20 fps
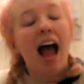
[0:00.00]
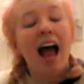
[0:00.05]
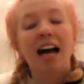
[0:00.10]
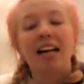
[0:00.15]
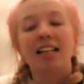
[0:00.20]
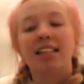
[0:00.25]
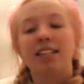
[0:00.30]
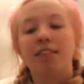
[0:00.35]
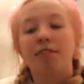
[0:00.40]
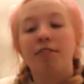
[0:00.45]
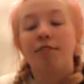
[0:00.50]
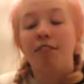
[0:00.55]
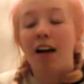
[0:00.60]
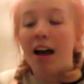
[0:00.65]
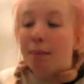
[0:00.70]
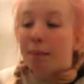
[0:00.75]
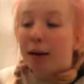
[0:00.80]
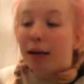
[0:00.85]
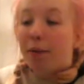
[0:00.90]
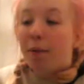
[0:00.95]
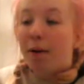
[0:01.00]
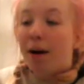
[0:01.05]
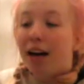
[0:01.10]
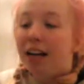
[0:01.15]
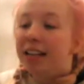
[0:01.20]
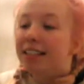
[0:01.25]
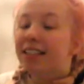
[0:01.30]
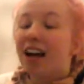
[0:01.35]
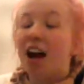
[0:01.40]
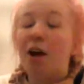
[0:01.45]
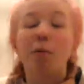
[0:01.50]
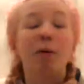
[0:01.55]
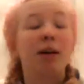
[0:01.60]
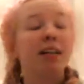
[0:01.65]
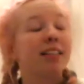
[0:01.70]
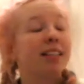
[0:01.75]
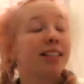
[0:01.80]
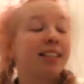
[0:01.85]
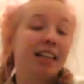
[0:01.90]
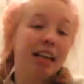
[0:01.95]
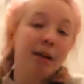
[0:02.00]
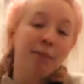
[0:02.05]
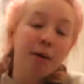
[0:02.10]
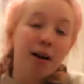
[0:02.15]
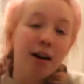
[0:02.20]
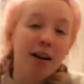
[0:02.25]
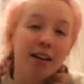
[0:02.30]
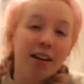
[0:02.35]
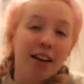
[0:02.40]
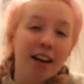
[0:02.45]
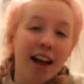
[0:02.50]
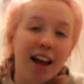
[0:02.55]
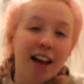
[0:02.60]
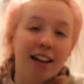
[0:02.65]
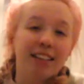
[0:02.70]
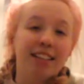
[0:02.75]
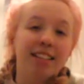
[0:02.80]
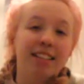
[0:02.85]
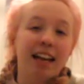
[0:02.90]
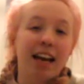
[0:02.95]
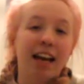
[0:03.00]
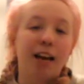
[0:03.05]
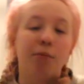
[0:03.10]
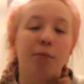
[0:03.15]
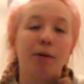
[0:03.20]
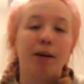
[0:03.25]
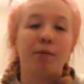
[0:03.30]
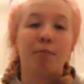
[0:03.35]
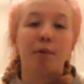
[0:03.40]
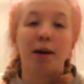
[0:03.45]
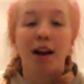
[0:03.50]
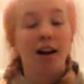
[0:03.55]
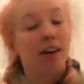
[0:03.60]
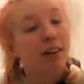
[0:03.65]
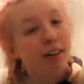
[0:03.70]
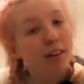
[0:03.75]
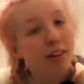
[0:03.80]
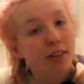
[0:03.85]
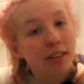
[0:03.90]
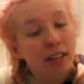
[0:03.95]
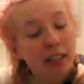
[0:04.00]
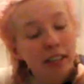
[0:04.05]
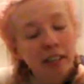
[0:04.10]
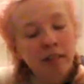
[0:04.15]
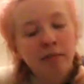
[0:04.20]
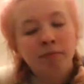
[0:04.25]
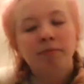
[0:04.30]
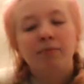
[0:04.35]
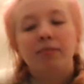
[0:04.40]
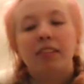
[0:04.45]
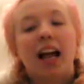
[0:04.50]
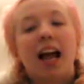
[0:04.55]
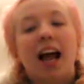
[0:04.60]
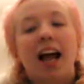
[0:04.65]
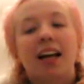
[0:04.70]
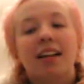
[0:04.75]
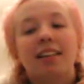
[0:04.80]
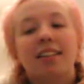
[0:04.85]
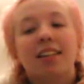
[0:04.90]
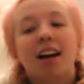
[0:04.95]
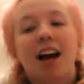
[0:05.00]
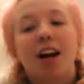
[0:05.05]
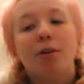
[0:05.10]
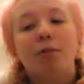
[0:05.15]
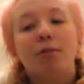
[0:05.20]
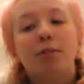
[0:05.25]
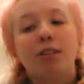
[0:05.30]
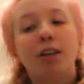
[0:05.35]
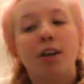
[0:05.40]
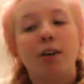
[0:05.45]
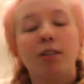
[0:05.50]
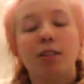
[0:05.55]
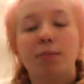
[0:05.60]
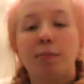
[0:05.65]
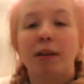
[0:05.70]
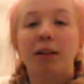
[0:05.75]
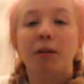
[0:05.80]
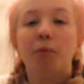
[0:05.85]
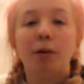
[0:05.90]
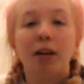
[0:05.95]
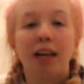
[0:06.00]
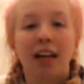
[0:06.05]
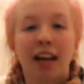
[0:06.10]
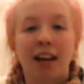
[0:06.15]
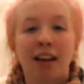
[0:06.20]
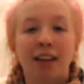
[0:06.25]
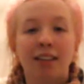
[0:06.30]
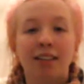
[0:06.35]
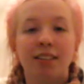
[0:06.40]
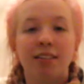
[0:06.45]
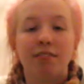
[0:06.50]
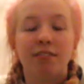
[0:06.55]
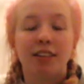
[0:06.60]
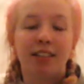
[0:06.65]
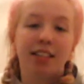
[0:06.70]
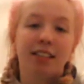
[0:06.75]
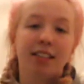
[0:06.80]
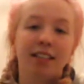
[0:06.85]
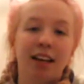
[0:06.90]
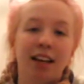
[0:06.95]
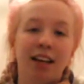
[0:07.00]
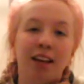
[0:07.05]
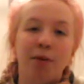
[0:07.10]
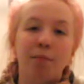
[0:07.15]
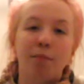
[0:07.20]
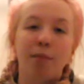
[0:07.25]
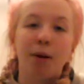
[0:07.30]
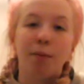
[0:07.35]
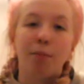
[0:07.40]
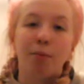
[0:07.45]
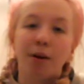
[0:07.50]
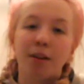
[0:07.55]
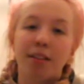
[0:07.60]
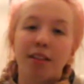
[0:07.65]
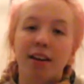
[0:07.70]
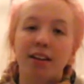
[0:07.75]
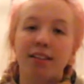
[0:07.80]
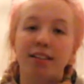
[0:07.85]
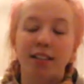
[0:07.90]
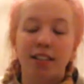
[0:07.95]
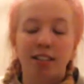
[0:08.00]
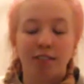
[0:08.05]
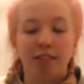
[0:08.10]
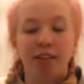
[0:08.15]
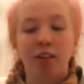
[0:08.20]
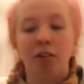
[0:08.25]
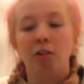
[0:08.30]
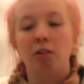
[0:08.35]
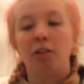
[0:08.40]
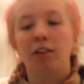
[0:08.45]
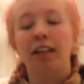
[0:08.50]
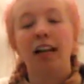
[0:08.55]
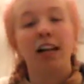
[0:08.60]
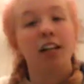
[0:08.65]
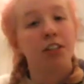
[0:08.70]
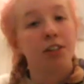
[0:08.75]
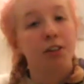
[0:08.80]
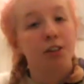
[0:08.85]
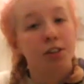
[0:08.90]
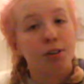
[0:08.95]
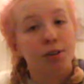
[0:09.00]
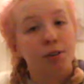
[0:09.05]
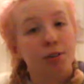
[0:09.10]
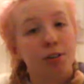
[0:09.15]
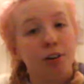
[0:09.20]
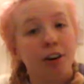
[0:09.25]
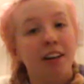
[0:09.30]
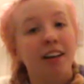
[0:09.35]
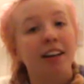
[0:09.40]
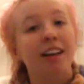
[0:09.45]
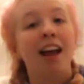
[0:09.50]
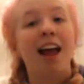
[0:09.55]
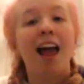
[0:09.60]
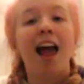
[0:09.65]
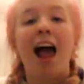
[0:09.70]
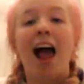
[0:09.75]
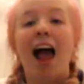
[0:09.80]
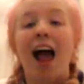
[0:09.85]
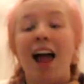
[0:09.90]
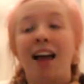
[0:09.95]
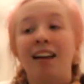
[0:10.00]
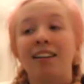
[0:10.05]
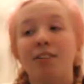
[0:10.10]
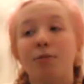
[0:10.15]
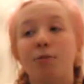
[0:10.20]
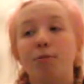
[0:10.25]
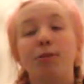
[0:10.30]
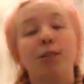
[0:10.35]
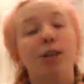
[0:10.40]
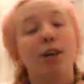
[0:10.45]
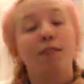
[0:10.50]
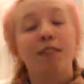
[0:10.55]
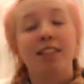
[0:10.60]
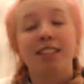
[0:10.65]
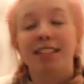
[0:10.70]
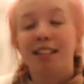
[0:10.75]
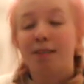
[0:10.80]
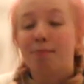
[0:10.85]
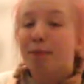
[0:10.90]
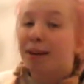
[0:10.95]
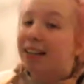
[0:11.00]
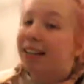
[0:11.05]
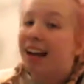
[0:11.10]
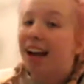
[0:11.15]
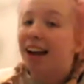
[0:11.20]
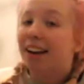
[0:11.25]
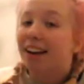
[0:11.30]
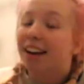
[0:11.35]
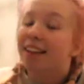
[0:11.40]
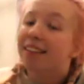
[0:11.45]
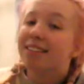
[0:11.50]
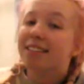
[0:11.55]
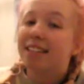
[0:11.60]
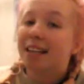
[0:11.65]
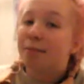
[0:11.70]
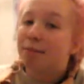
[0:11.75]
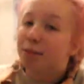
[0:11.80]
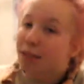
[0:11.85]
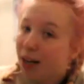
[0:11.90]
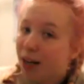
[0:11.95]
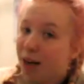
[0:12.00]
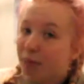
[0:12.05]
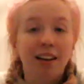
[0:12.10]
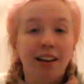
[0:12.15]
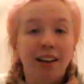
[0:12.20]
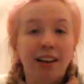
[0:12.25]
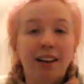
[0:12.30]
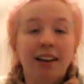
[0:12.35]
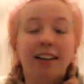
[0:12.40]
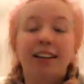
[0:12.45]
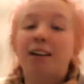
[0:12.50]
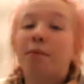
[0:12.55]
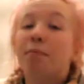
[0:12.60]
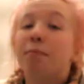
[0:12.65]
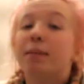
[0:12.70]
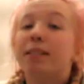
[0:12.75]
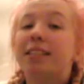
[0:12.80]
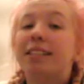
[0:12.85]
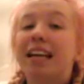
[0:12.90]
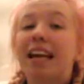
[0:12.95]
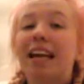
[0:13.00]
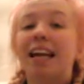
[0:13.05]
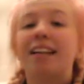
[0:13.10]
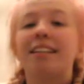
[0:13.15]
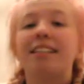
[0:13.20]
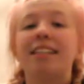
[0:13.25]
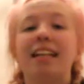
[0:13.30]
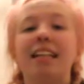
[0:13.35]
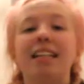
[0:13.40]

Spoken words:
And family wise, I went to Denmark and stayed with my uncle, and I also spent the weekend visiting my brother, sister-in-law and their 2 children, and also visited my nan at the same time. Number 6